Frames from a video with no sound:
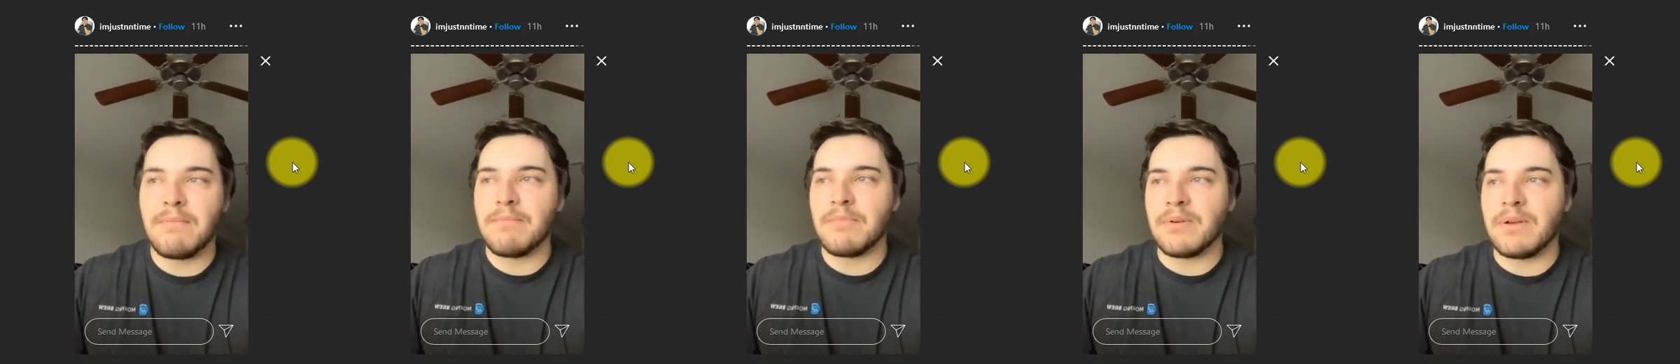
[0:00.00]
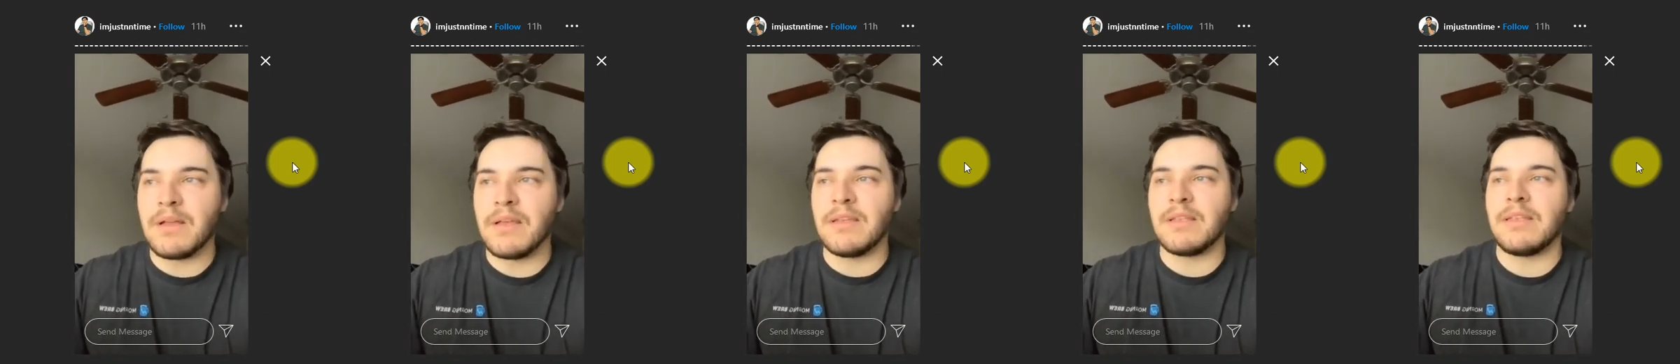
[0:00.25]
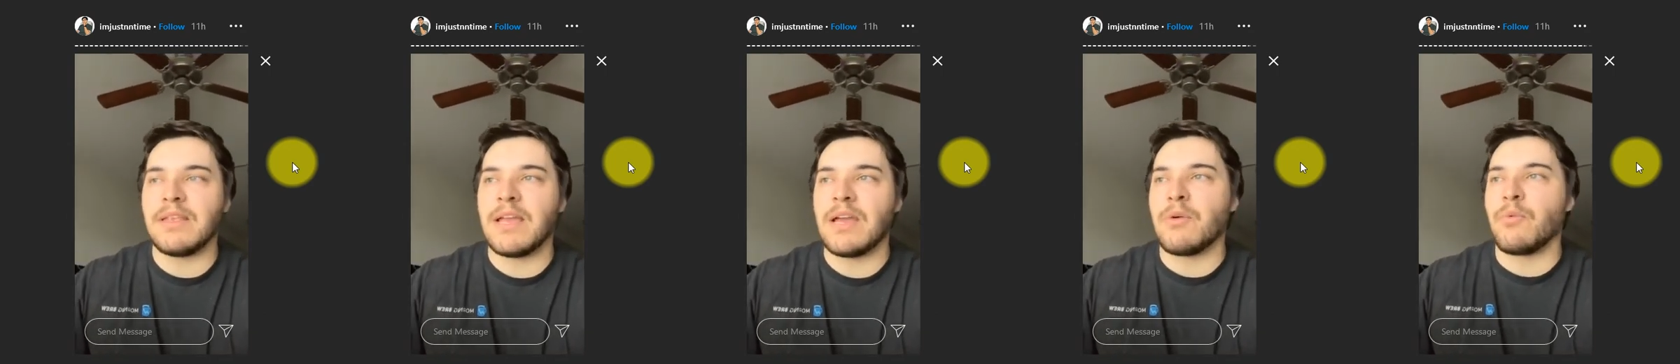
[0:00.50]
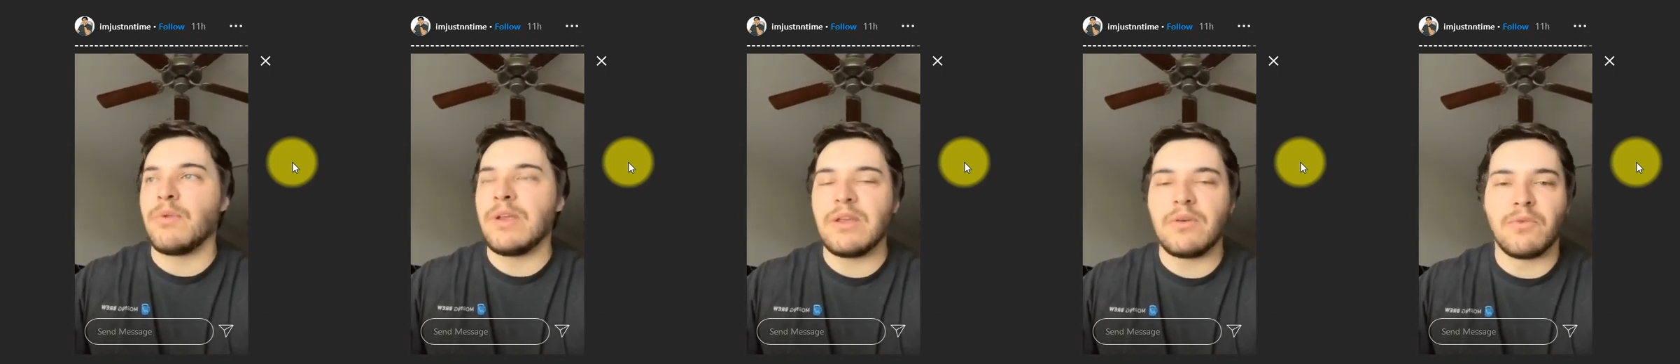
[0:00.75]
But yeah,
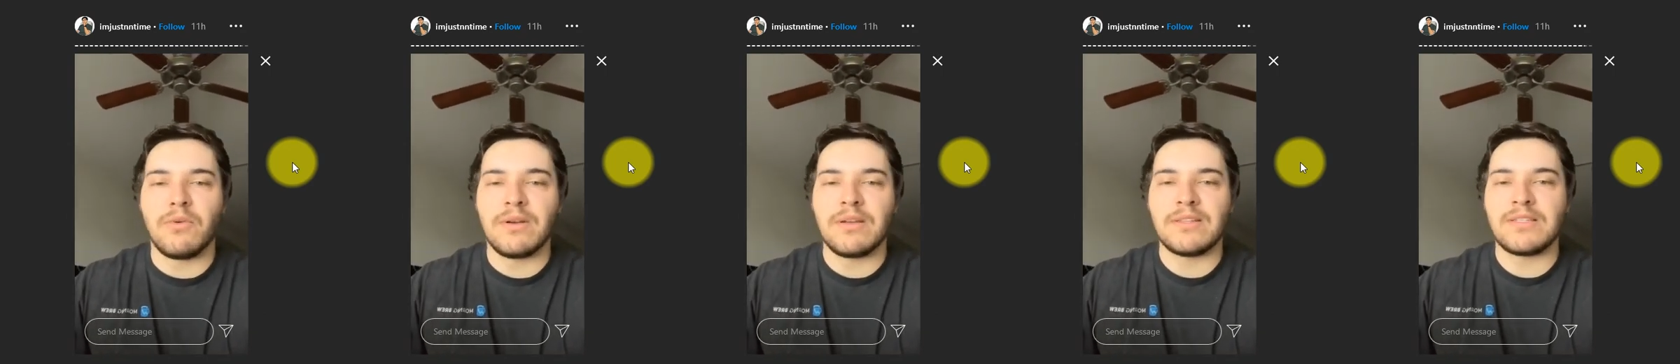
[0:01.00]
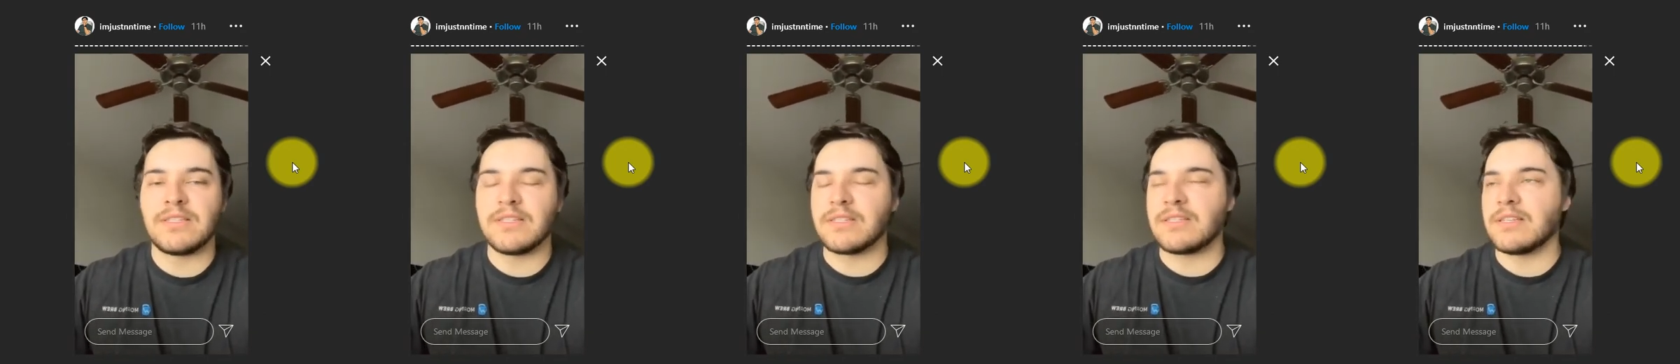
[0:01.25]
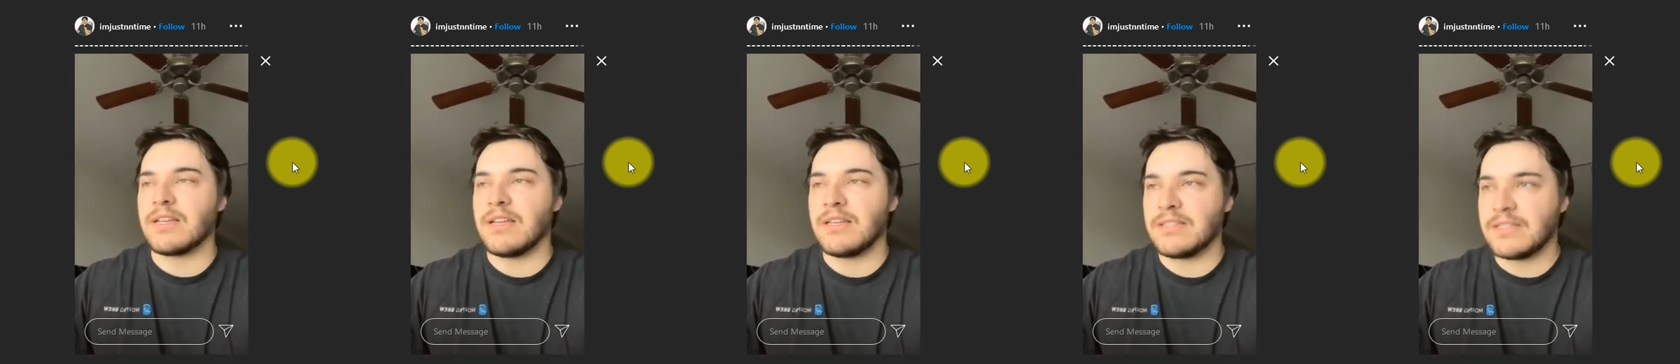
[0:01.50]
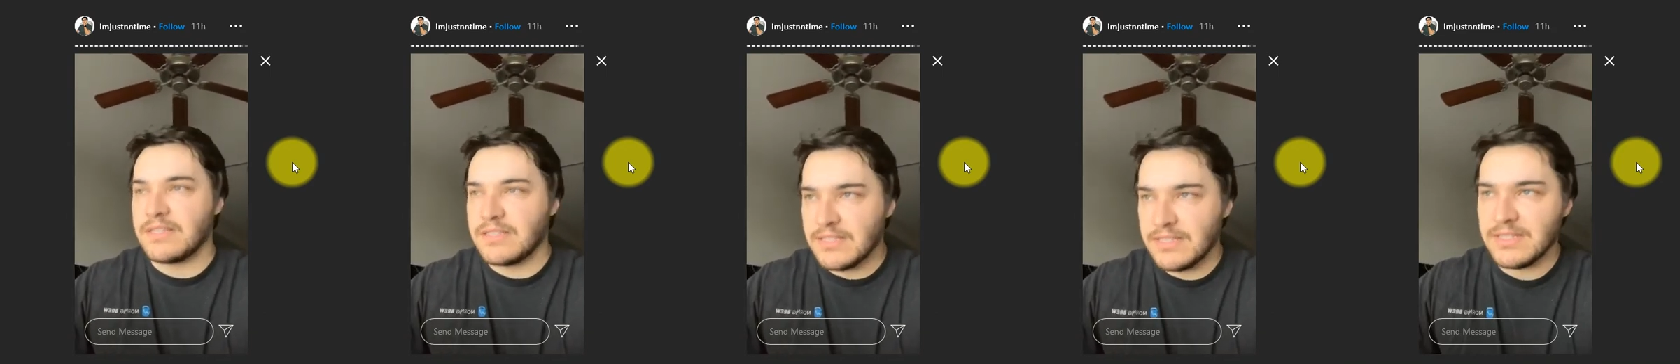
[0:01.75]
week one is
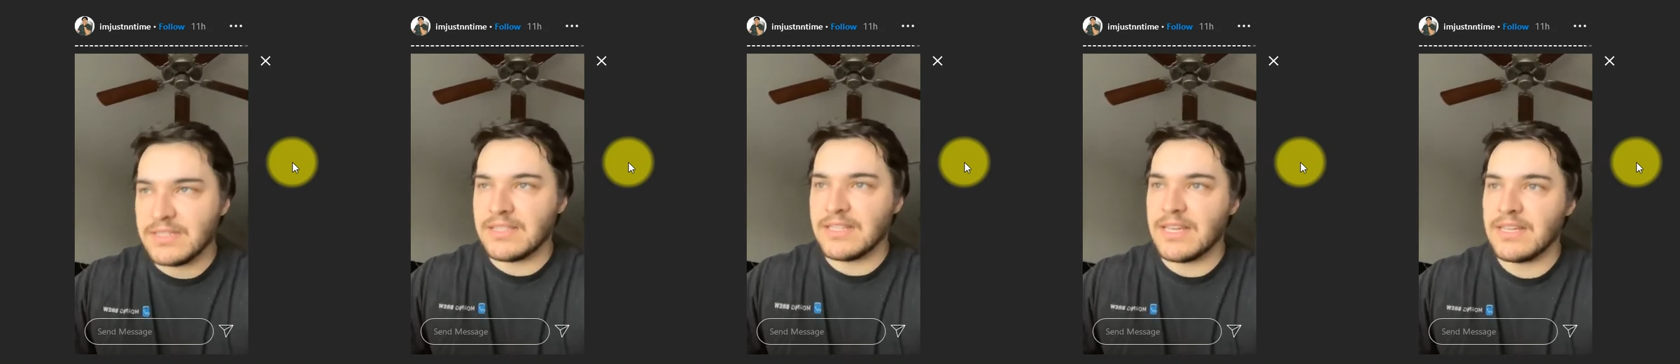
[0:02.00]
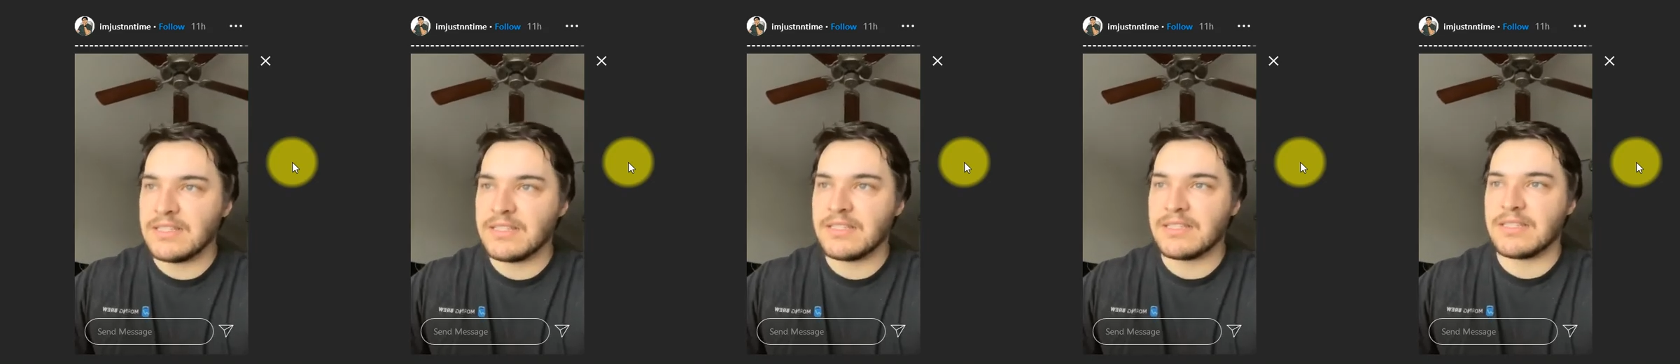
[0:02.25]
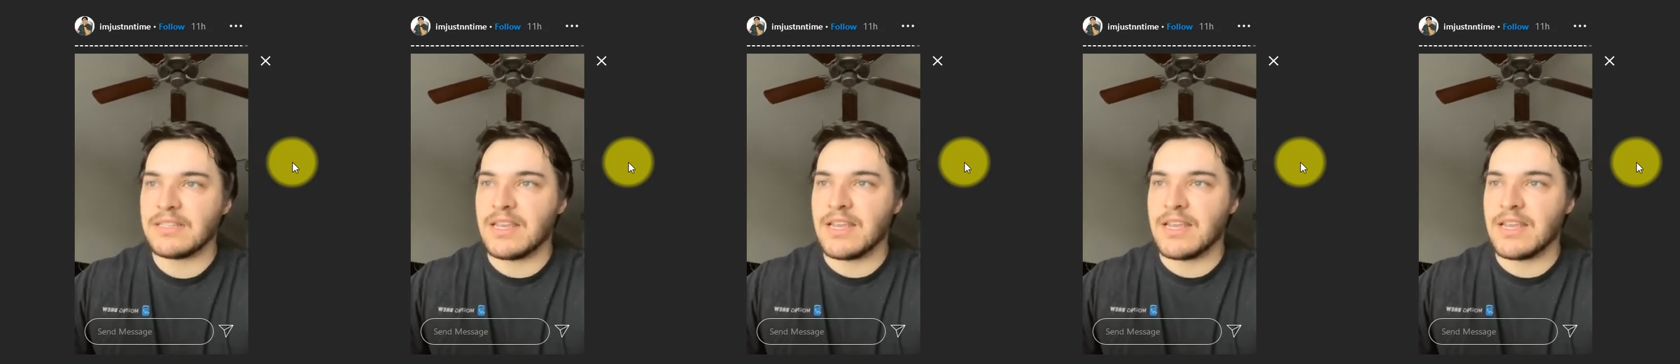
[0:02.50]
a success,